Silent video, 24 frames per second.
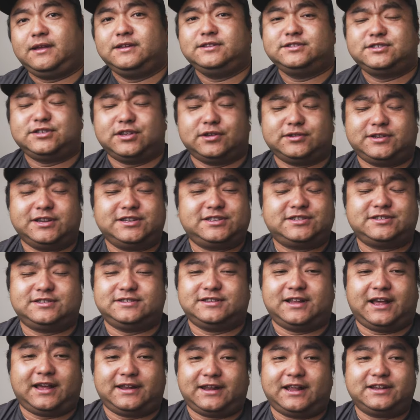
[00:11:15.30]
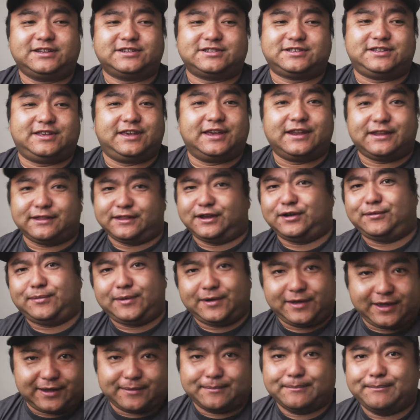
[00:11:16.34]
So just not just getting there,
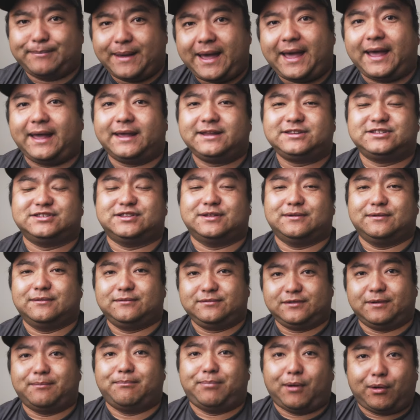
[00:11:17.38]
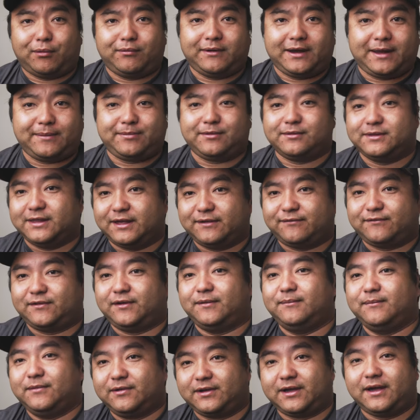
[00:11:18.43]
but getting back to the boat ramp you left
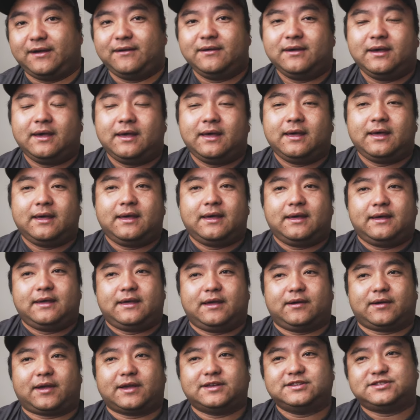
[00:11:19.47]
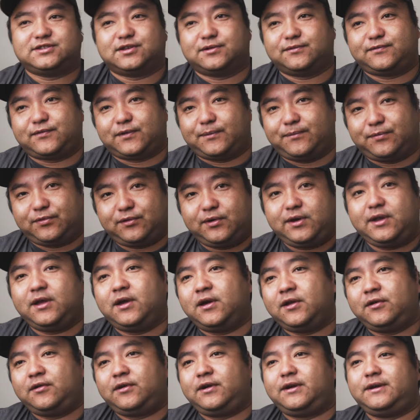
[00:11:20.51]
from, okay? Okay, so from
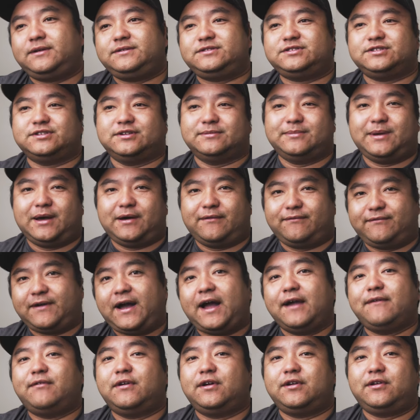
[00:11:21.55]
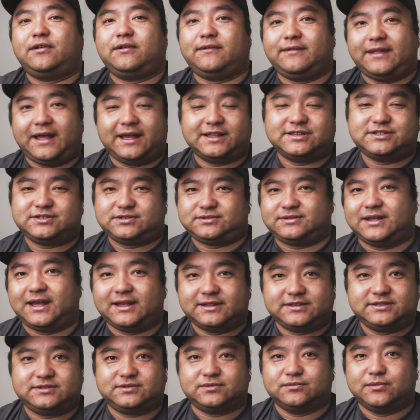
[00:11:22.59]
300 to about 500,
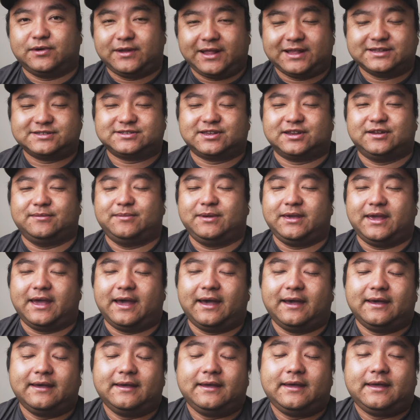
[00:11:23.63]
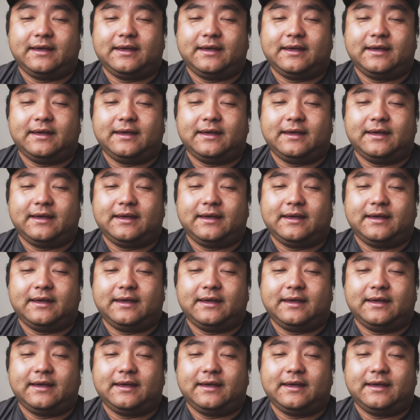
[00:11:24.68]
that's where that's going to be at.